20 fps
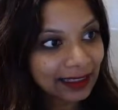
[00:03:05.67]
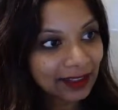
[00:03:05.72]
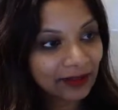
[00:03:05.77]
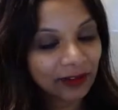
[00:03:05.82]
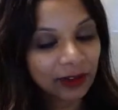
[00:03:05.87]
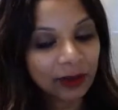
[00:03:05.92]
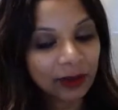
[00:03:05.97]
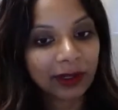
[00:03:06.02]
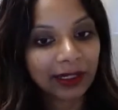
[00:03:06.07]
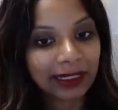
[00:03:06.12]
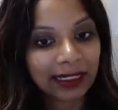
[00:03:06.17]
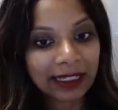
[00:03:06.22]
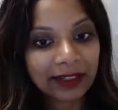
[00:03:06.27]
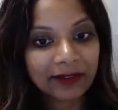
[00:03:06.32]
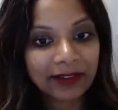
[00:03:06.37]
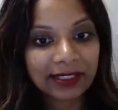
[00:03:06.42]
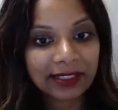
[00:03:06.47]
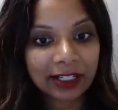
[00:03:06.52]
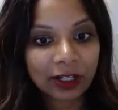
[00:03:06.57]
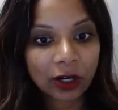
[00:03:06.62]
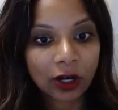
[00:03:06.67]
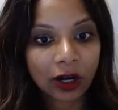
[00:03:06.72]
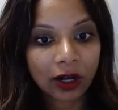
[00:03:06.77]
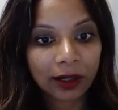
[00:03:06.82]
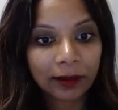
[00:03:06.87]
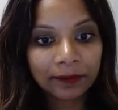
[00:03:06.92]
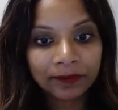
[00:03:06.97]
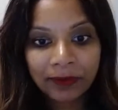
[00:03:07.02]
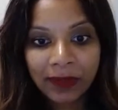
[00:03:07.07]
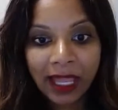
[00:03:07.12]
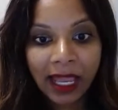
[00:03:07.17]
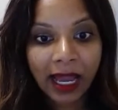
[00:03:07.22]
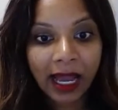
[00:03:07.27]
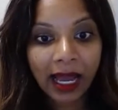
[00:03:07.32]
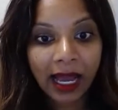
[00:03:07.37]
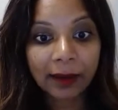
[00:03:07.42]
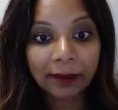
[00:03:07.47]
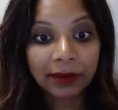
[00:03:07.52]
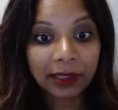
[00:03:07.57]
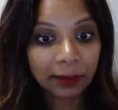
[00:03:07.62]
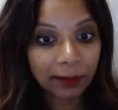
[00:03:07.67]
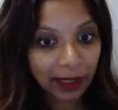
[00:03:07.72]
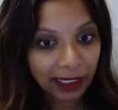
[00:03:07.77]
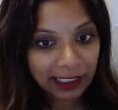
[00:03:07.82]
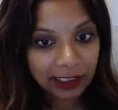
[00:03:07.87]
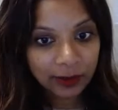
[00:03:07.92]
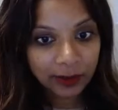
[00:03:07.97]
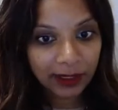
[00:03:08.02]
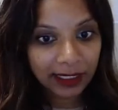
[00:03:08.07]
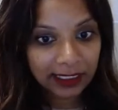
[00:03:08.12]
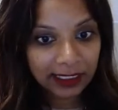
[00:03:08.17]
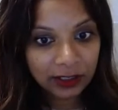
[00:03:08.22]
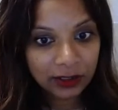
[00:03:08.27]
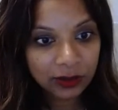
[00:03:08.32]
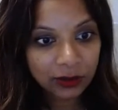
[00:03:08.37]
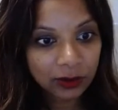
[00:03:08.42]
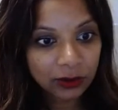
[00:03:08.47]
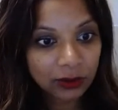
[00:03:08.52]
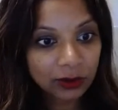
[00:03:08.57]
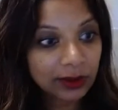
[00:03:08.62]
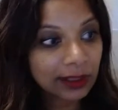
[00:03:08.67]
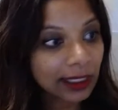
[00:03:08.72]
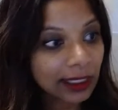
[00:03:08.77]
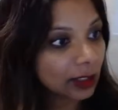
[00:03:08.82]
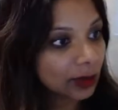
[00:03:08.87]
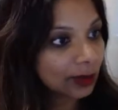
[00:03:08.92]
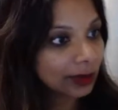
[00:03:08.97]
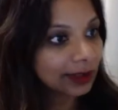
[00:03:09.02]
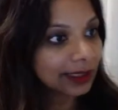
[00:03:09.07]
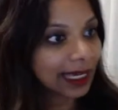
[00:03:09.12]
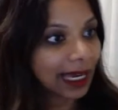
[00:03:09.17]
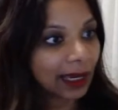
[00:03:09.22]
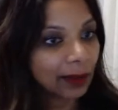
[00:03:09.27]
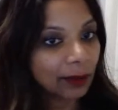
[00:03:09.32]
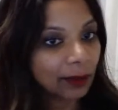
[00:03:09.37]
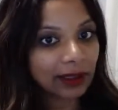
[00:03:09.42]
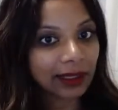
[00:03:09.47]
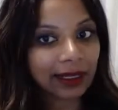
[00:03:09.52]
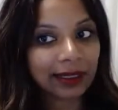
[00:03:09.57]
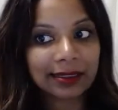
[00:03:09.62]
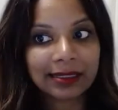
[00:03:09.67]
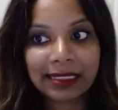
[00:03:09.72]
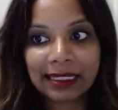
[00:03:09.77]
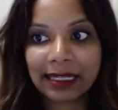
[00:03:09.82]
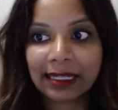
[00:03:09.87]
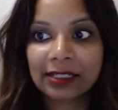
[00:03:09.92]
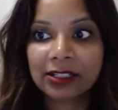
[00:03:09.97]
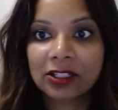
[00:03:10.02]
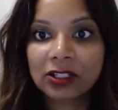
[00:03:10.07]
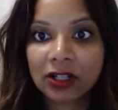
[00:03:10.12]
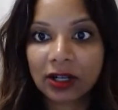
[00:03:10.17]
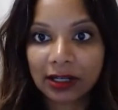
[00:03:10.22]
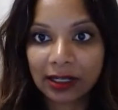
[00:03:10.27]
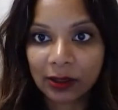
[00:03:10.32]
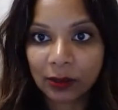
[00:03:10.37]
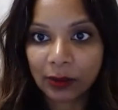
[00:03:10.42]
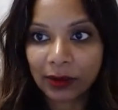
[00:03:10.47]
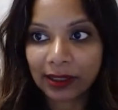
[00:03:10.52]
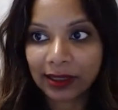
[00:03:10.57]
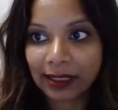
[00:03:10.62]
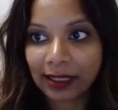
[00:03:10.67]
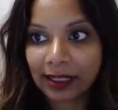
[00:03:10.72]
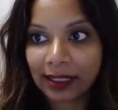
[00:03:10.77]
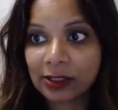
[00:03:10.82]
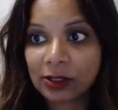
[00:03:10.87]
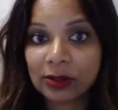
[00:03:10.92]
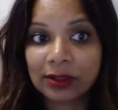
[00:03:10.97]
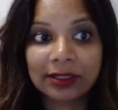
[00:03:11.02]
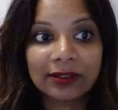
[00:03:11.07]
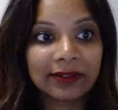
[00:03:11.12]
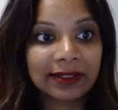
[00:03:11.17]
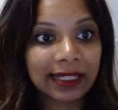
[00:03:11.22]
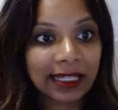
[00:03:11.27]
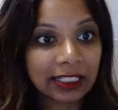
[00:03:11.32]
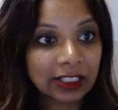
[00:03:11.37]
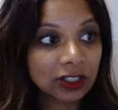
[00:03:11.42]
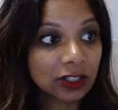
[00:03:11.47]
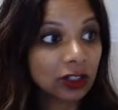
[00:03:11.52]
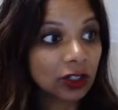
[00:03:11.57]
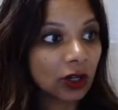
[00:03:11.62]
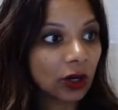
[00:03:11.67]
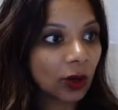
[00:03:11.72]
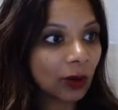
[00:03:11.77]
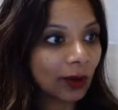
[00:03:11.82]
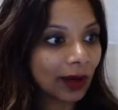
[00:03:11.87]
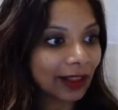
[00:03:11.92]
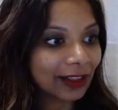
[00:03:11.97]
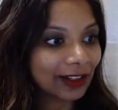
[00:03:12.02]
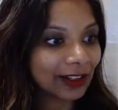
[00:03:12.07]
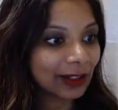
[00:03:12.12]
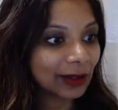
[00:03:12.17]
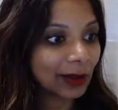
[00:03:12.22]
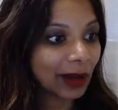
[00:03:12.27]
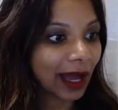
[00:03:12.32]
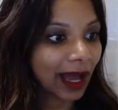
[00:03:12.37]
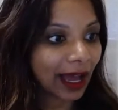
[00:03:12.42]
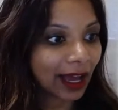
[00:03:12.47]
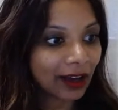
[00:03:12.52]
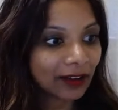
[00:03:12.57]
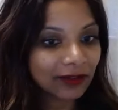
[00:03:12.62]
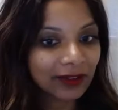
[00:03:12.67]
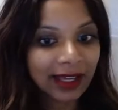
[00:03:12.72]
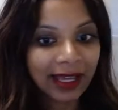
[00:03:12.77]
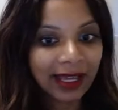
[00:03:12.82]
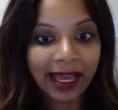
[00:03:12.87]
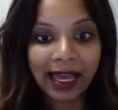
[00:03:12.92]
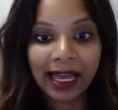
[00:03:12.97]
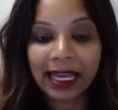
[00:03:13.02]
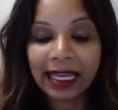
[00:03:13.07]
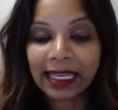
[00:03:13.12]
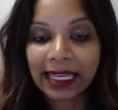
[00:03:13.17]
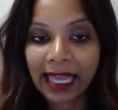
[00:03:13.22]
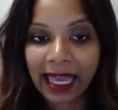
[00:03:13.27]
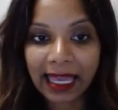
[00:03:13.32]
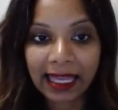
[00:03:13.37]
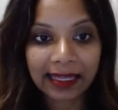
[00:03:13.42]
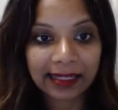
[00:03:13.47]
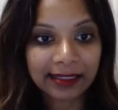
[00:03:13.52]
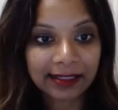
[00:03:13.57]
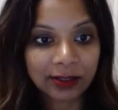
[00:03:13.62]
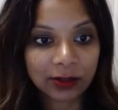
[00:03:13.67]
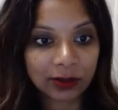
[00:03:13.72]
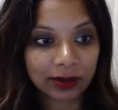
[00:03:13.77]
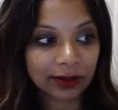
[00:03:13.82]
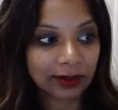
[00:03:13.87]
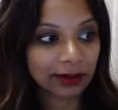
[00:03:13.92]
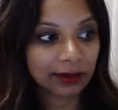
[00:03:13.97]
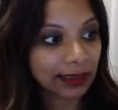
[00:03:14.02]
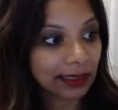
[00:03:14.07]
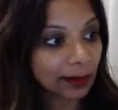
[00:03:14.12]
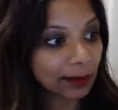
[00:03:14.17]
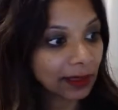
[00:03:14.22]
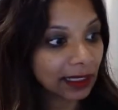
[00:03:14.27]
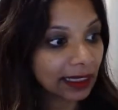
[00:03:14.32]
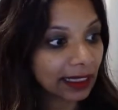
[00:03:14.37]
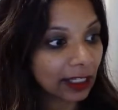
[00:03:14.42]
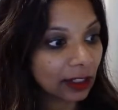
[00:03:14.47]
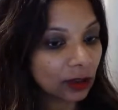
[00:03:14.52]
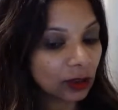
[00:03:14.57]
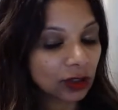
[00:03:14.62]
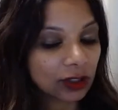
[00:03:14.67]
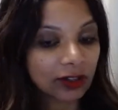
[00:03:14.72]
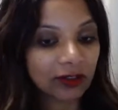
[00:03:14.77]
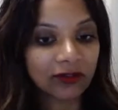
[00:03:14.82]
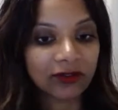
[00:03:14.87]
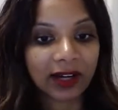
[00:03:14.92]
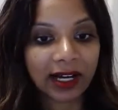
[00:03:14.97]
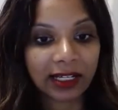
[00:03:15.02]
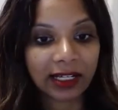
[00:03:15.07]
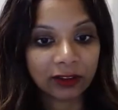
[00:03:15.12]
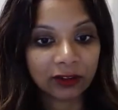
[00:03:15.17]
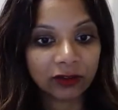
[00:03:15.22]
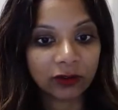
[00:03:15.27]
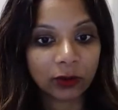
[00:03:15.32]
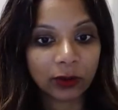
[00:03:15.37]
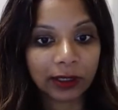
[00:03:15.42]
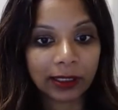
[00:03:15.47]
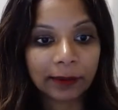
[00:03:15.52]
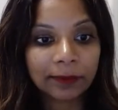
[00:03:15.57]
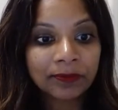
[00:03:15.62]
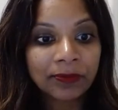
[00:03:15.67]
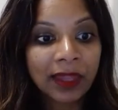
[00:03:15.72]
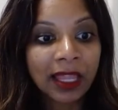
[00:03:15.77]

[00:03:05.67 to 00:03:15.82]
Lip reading: if you want to give us a call. The best way to schedule time with us, to get started with us, or even get to know whether you have a case or something that you should file for,